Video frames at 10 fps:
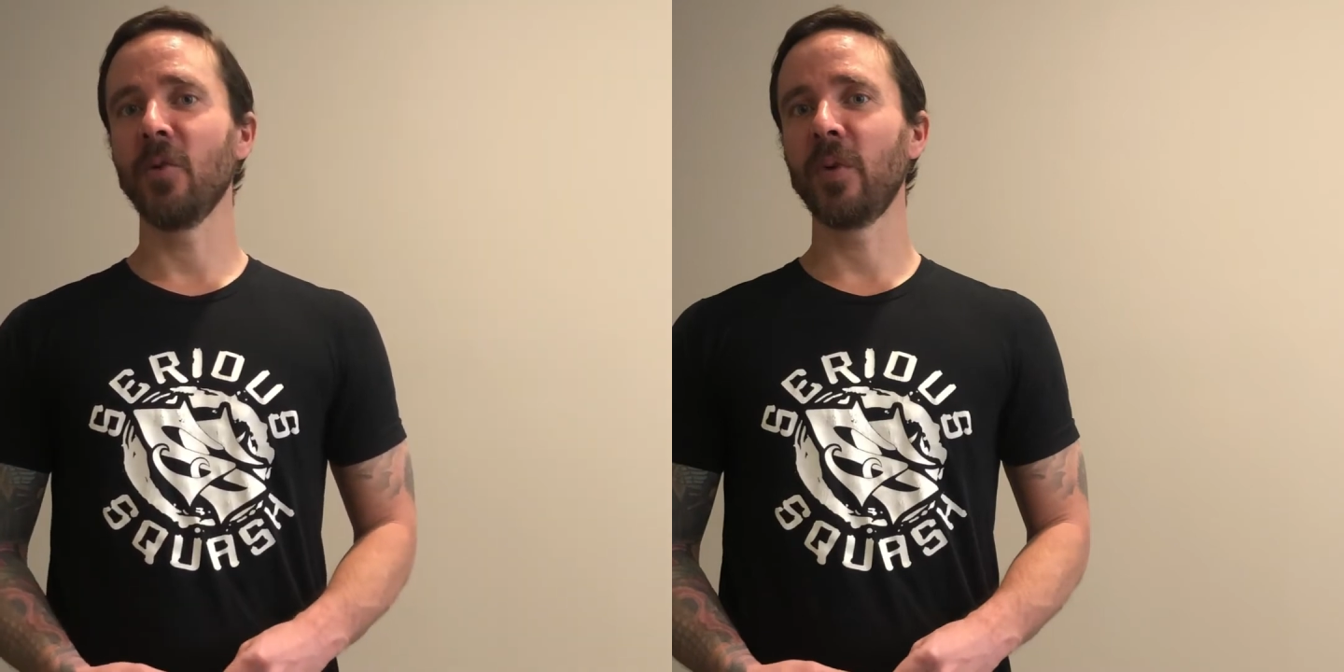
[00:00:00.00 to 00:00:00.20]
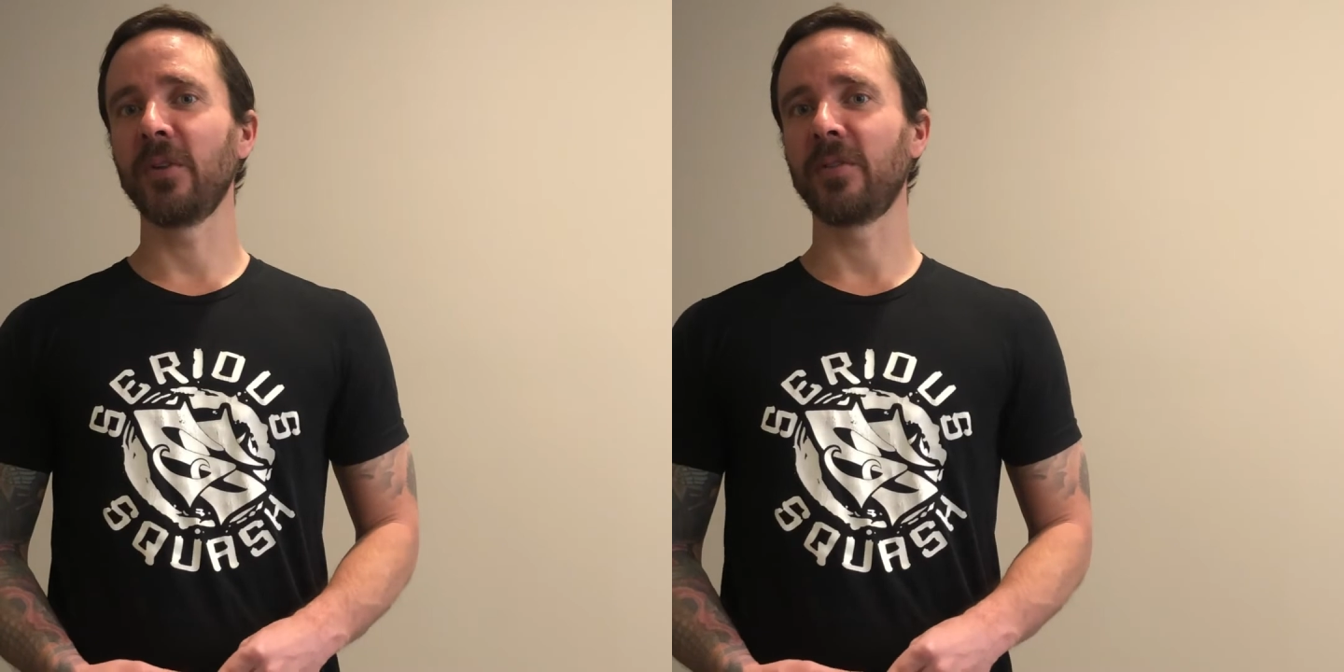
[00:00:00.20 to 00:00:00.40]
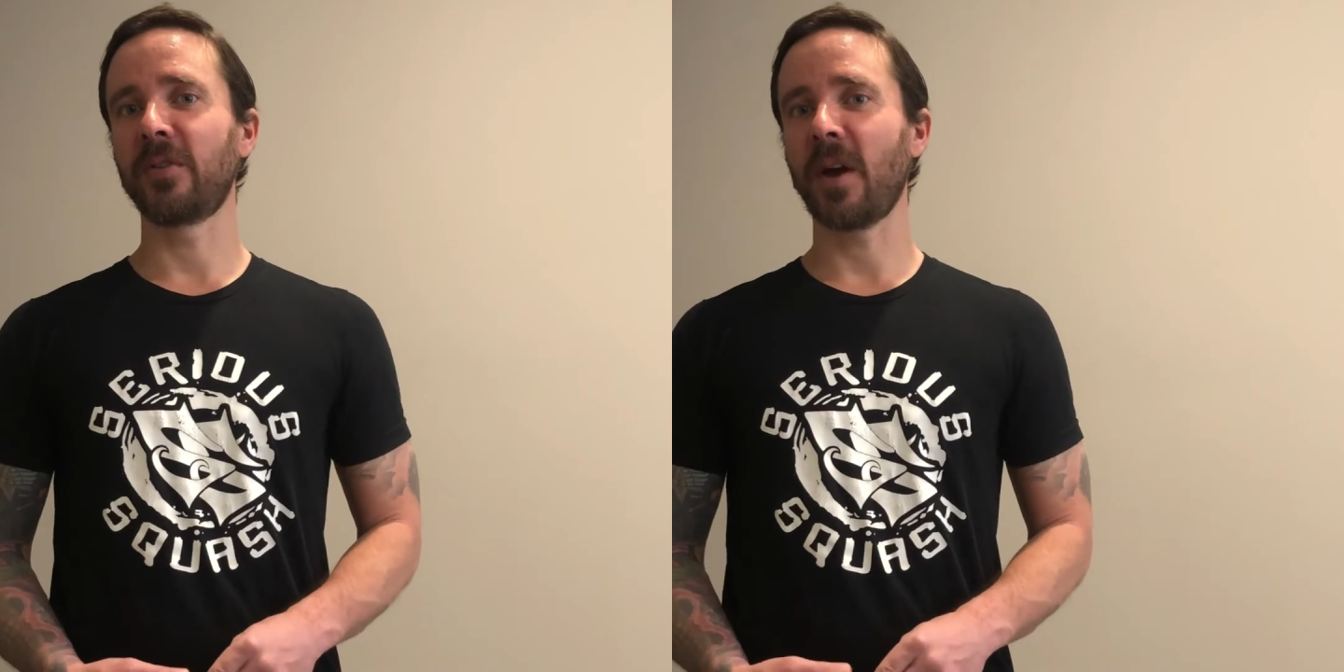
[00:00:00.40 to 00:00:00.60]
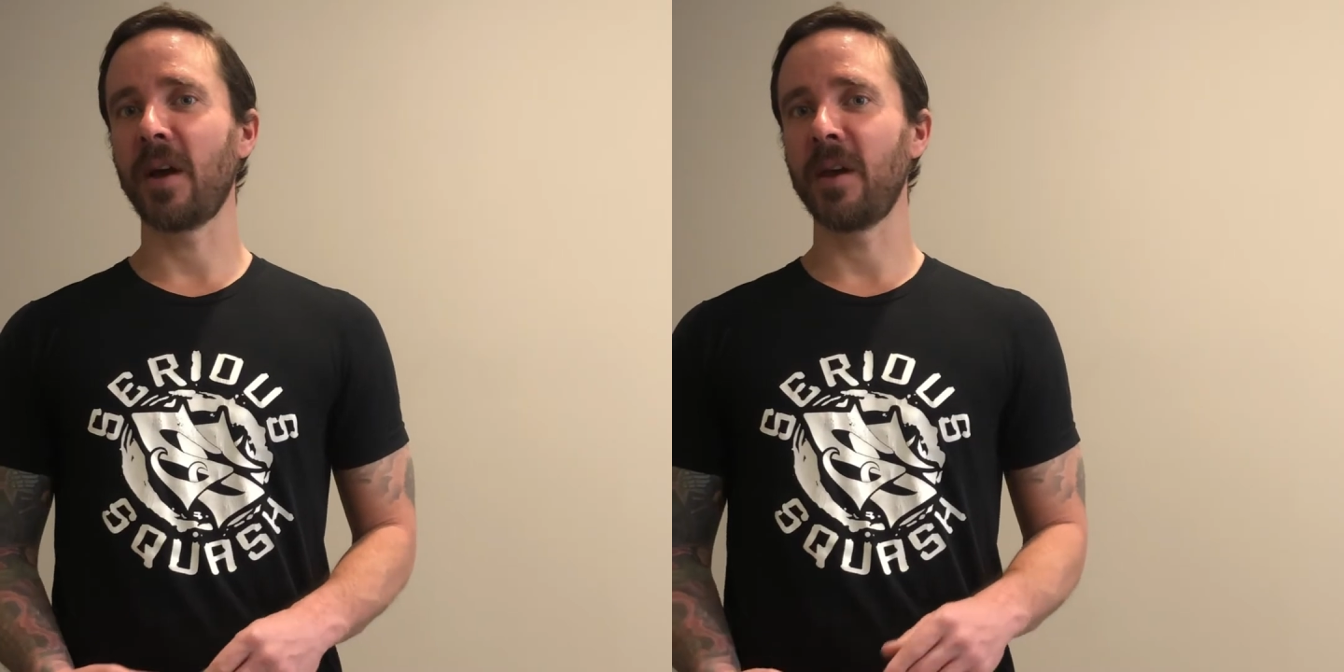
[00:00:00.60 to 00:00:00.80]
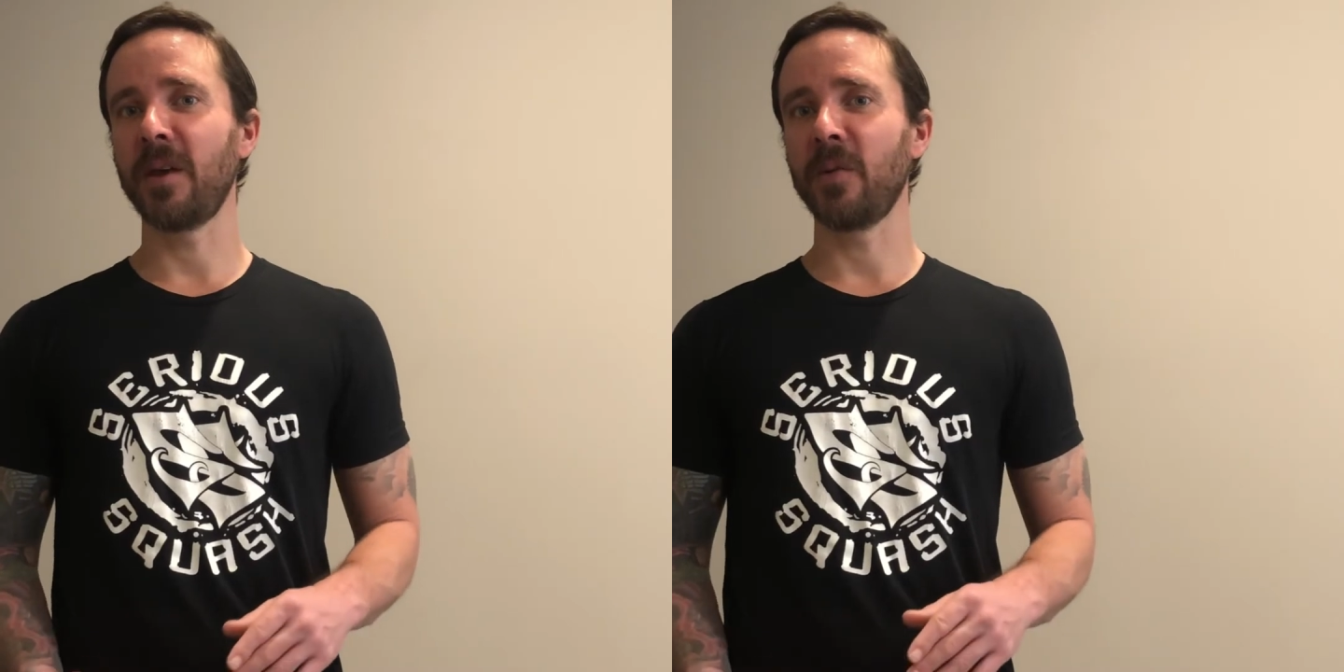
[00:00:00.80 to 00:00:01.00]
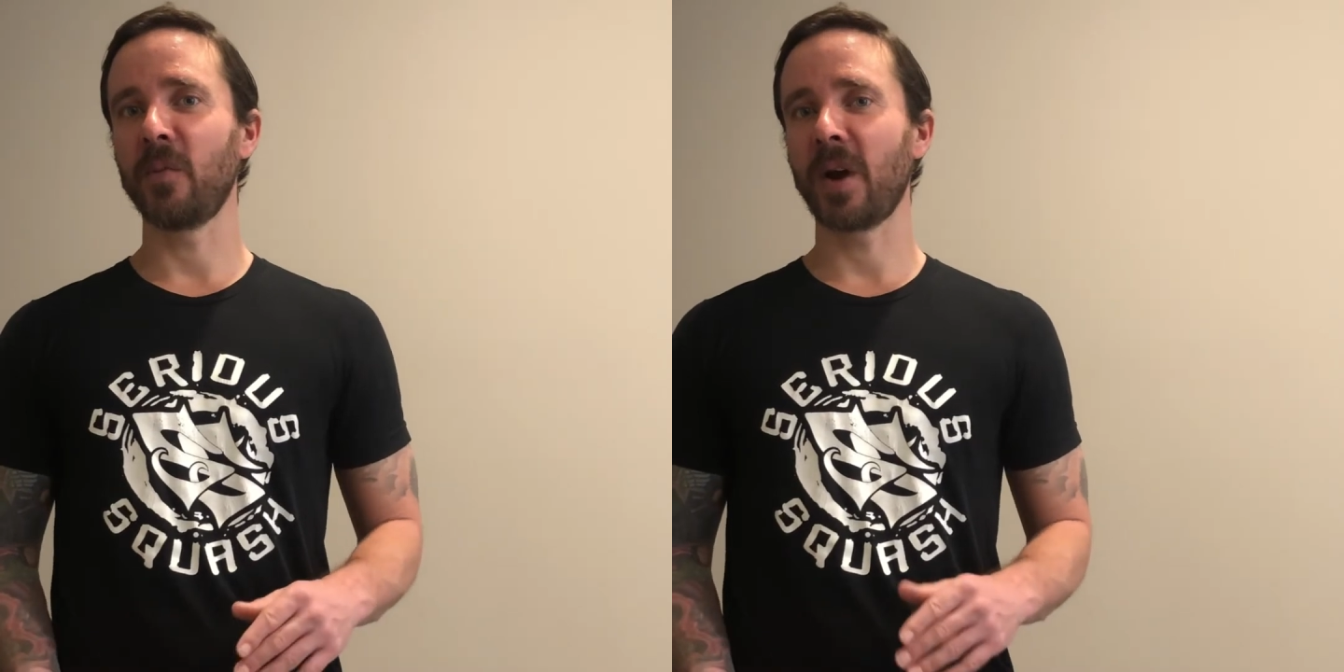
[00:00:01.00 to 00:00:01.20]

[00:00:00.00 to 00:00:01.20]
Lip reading: was when